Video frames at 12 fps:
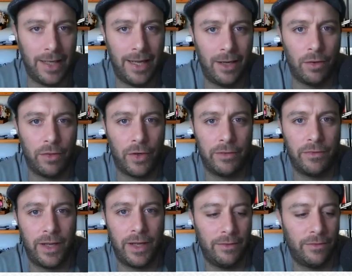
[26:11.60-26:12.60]
IR thirty
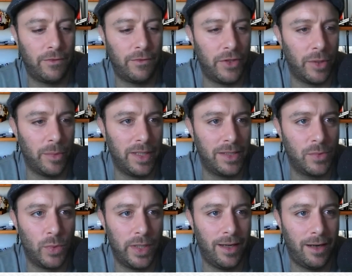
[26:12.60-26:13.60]
five for dummies.
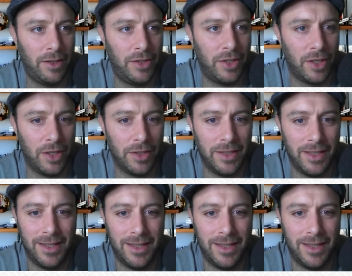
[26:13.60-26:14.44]
We are done.